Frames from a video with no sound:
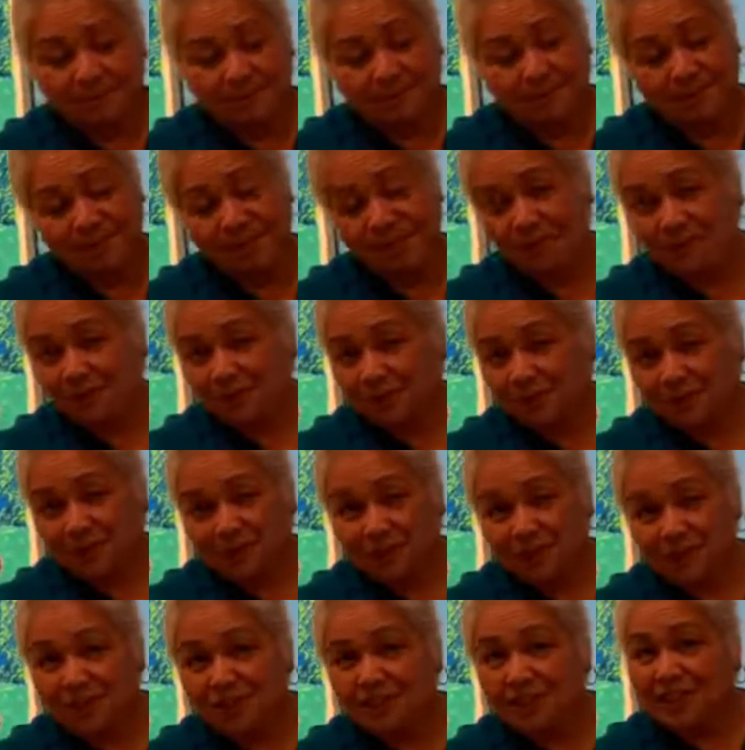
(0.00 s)
blue and
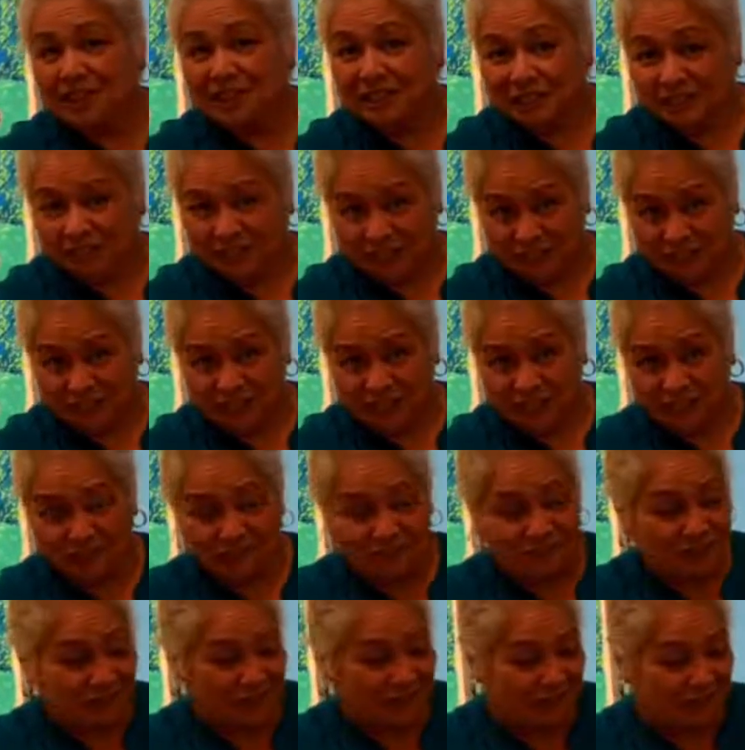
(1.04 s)
orange, it will get you
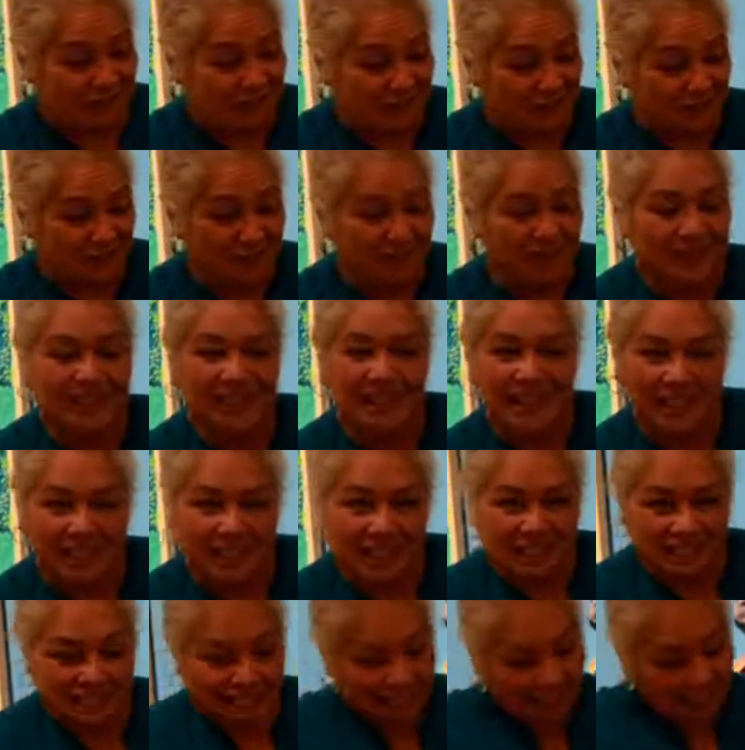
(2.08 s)
every time.
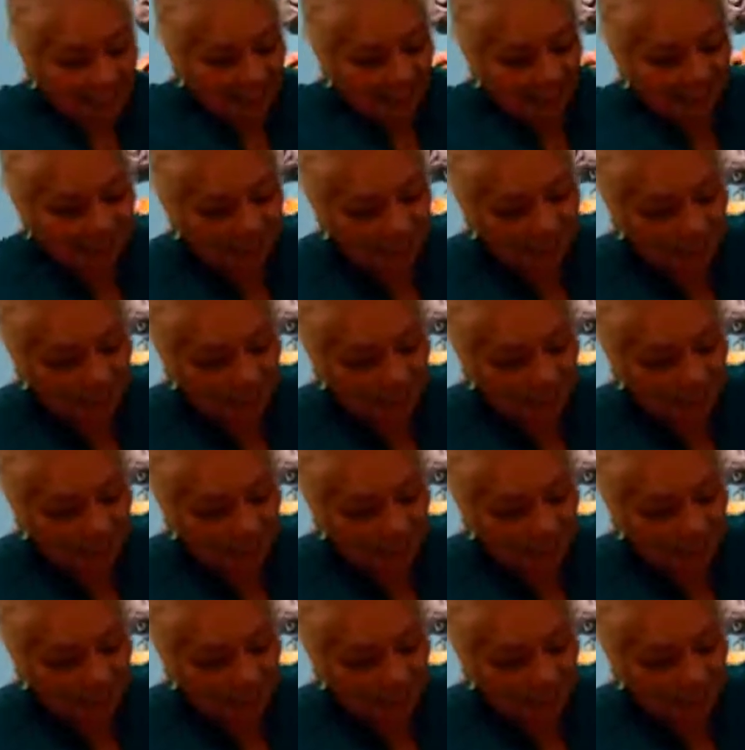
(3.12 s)
So I'm gonna take my